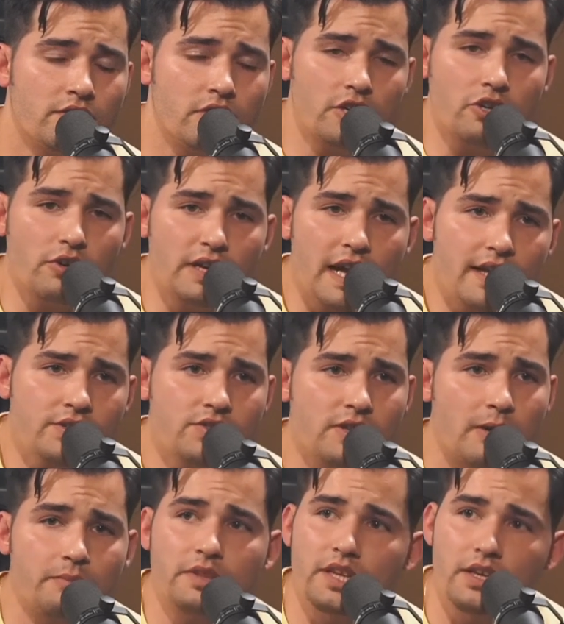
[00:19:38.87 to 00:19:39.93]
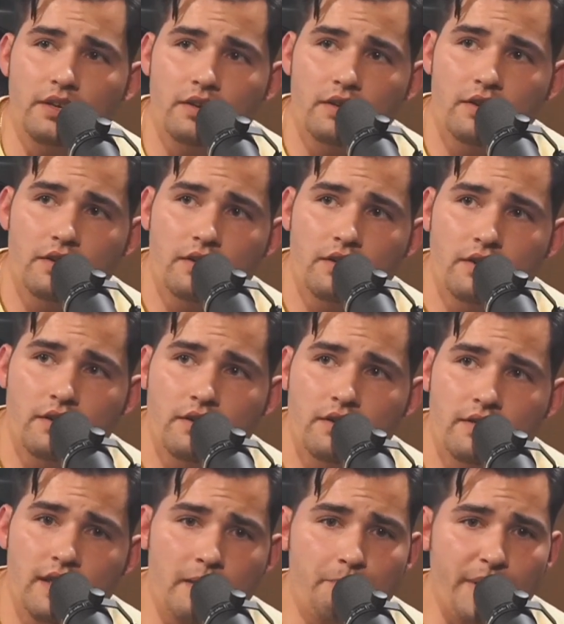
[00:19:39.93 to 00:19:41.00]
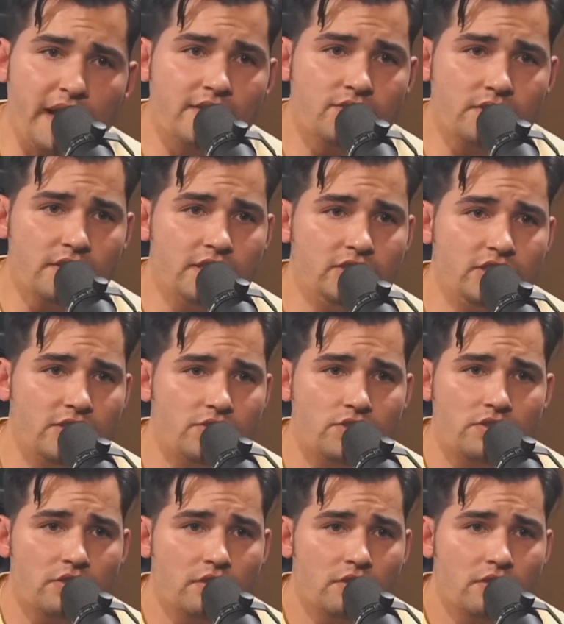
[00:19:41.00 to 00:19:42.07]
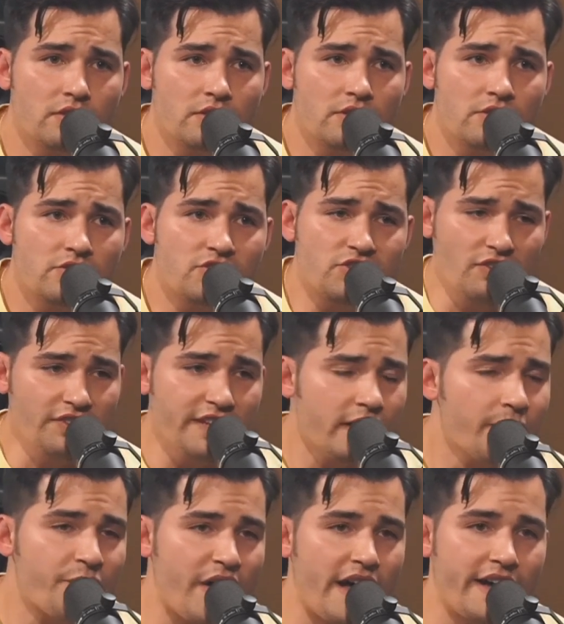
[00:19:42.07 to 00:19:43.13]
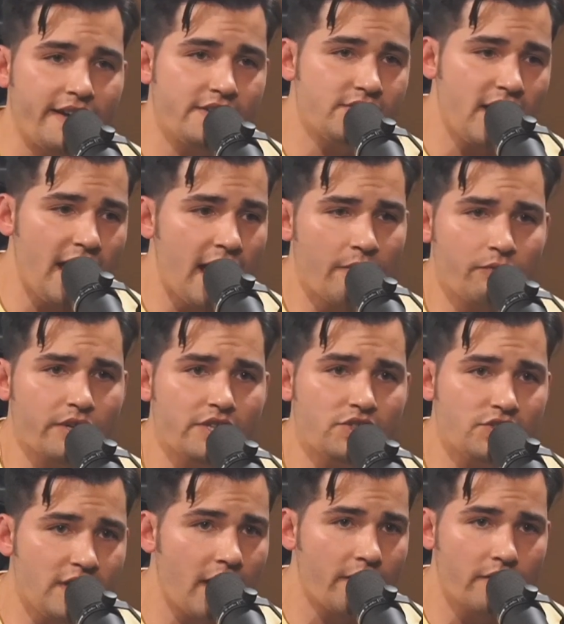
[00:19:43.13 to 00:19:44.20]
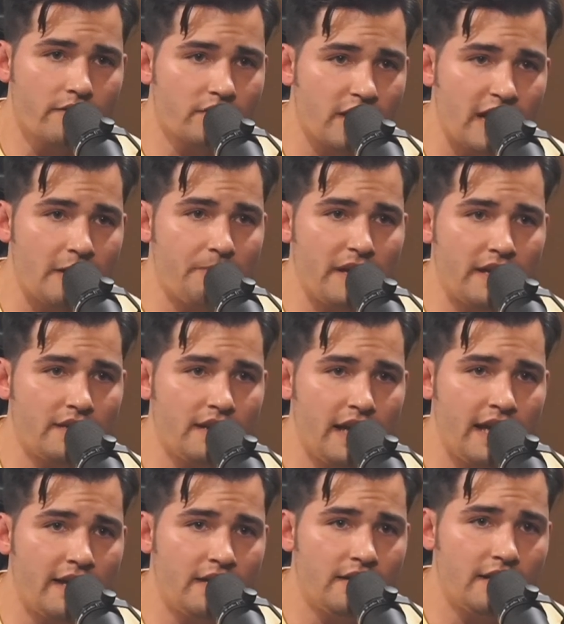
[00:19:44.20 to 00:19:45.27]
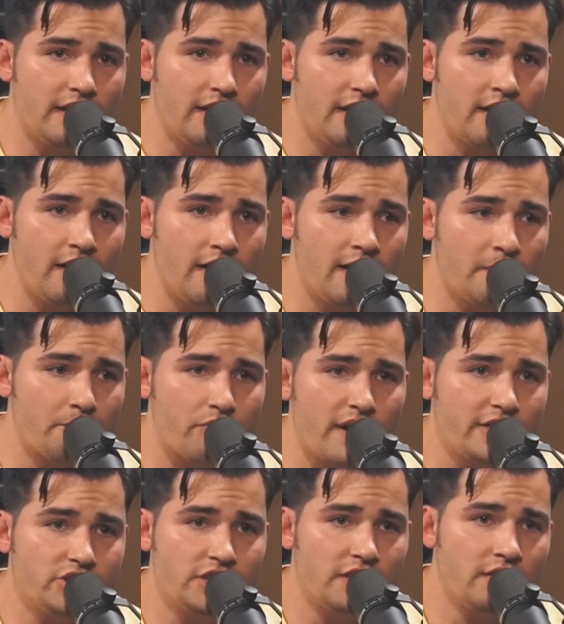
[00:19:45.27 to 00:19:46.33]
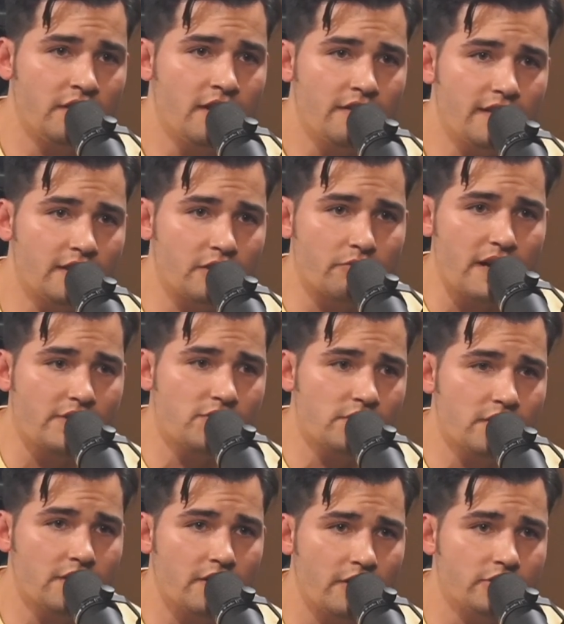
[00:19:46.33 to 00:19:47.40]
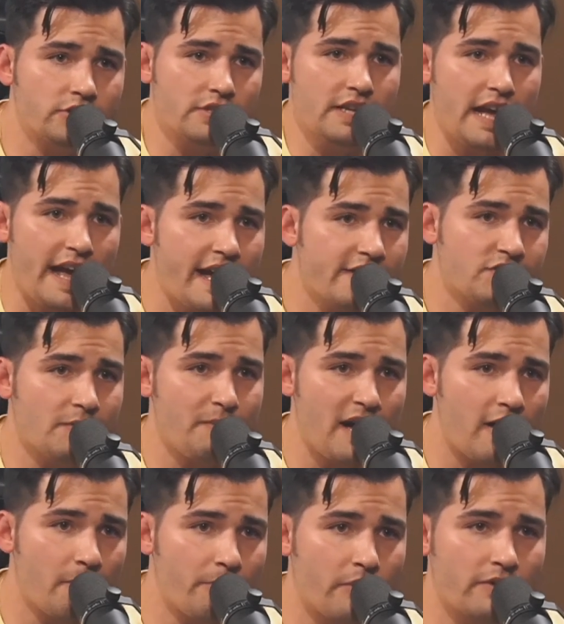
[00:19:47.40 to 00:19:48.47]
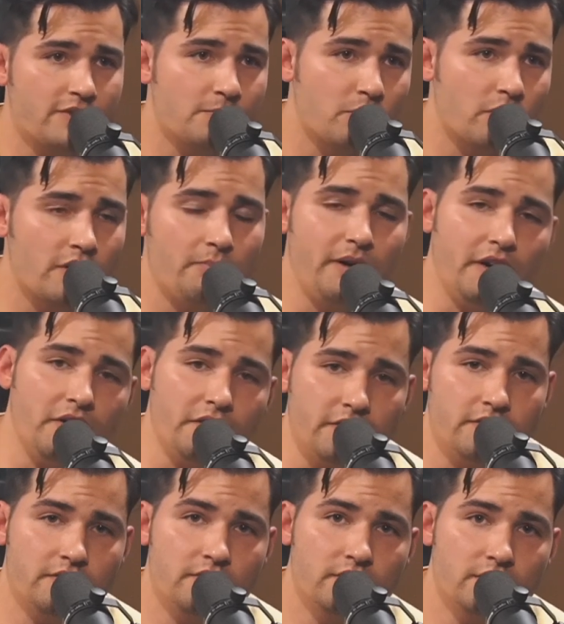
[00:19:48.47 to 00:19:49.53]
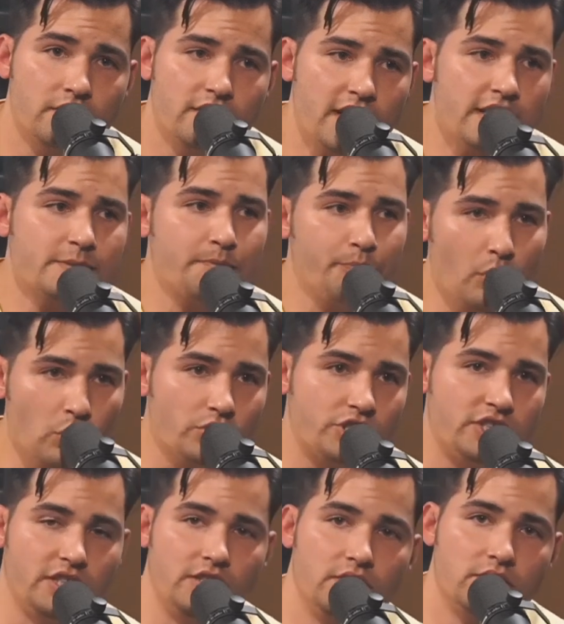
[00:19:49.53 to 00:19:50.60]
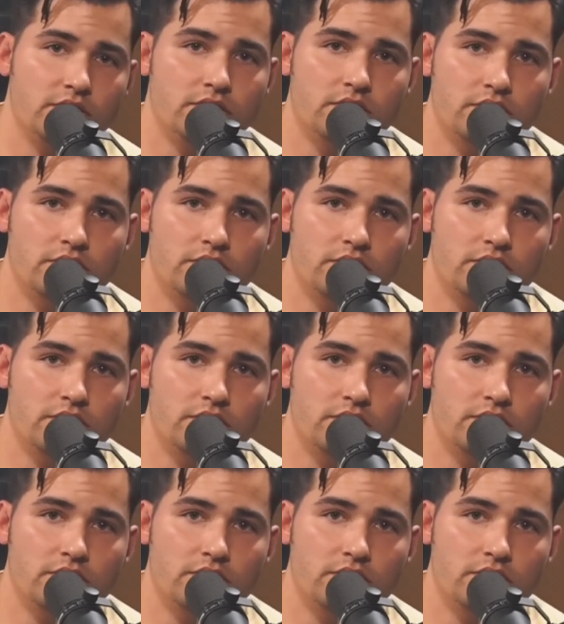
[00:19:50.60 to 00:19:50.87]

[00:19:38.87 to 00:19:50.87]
to create something that basically just solidifies every stereotype and and uh, impression that the rest of the country has about Baltimore and Maryland? That's bullshit.